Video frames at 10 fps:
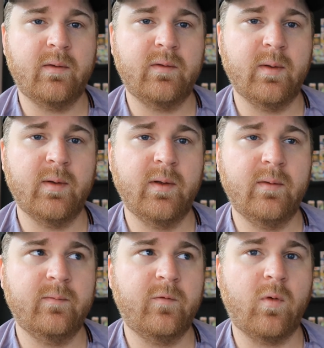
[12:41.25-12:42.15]

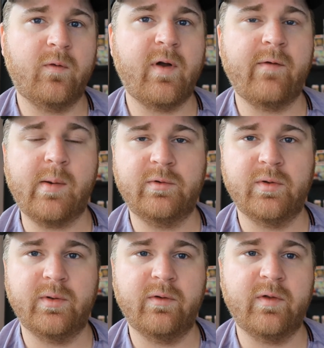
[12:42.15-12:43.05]
to 4 or 5
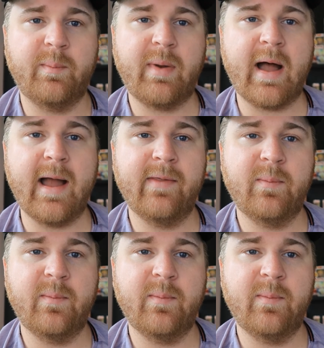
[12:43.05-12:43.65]
opportunities to buy